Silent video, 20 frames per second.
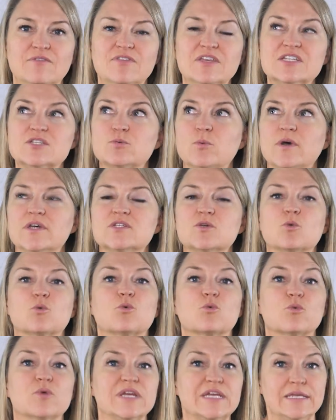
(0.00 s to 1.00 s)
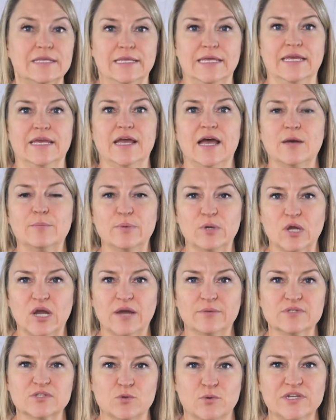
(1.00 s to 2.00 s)
If this was really a book
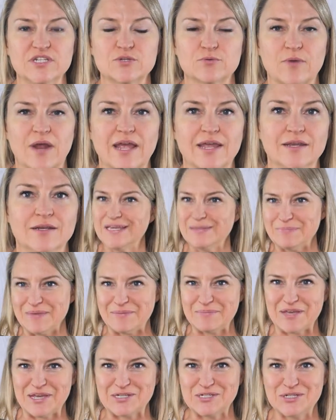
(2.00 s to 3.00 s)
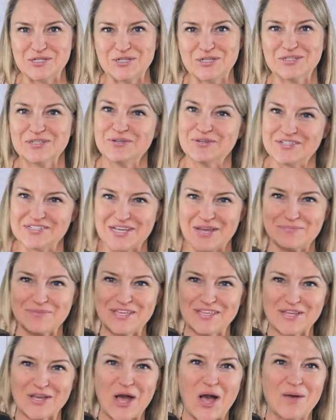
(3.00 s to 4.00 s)
I was going to write, and maybe I should, you can tell
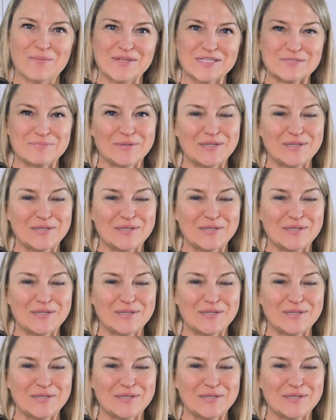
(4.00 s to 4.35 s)
me in the comments